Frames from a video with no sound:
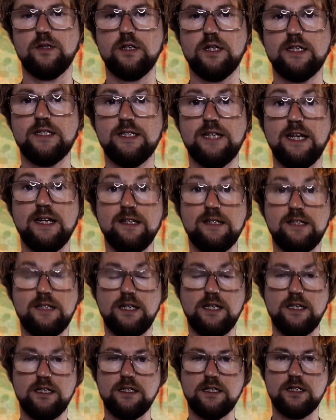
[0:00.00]
a
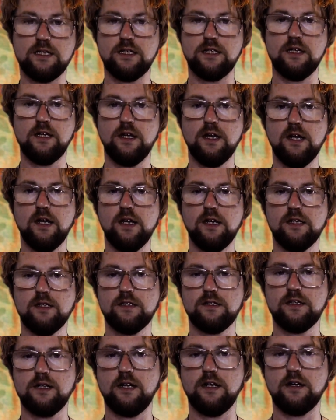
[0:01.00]
tinted
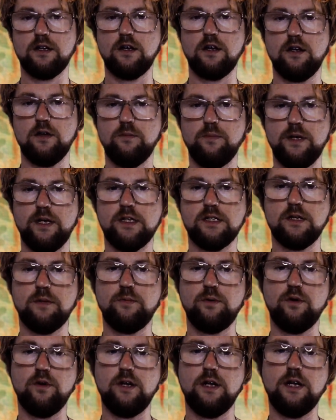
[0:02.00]
silicone piece, I
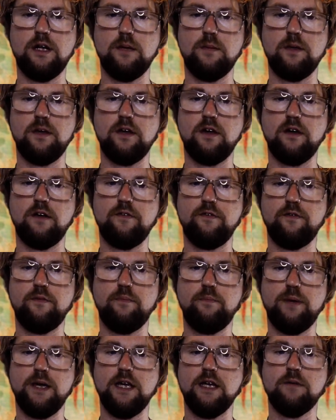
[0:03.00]
put a little bit of
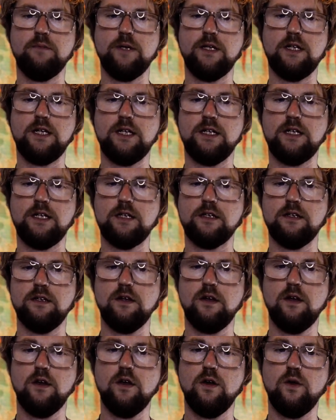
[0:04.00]
pigment in it
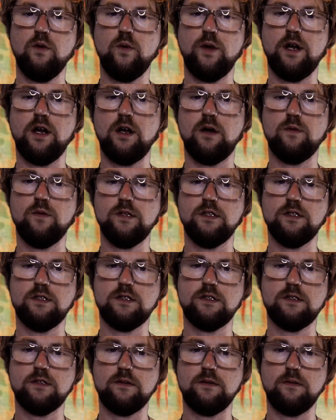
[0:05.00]
when I
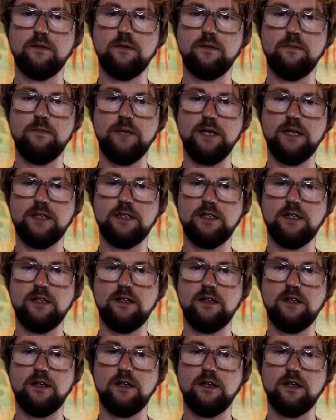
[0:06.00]
was mixing
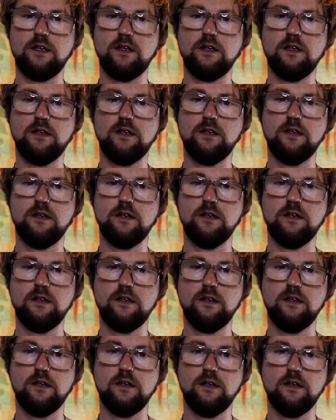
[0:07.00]

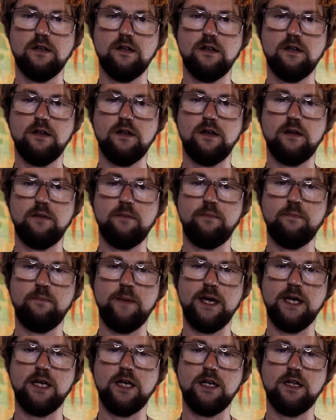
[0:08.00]
I'm
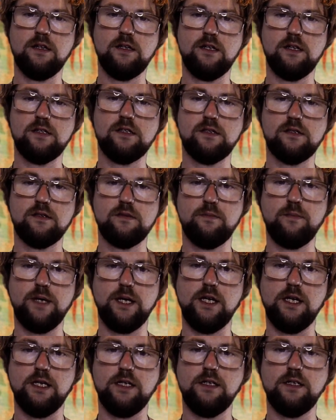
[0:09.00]
making this
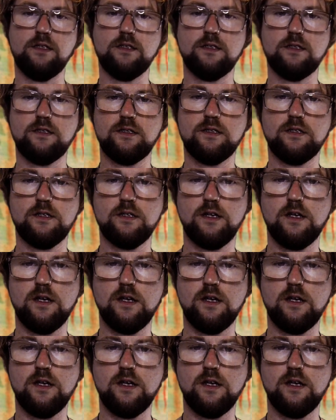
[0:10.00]
piece.